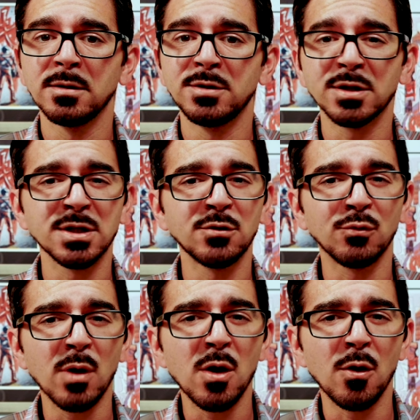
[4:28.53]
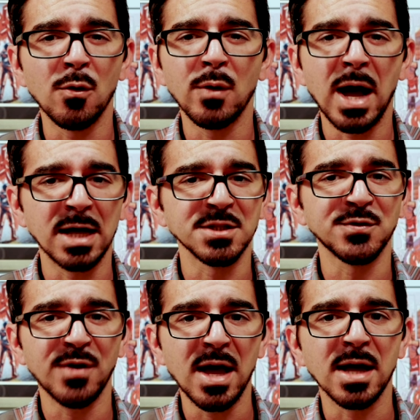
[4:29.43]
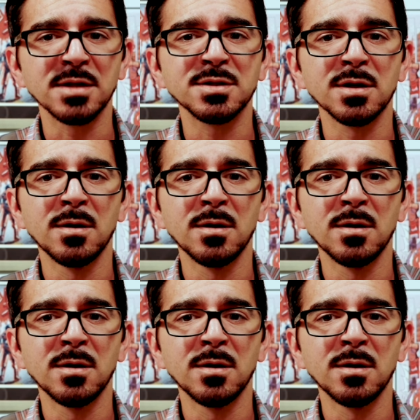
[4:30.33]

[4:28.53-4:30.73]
doesn't grow as fast,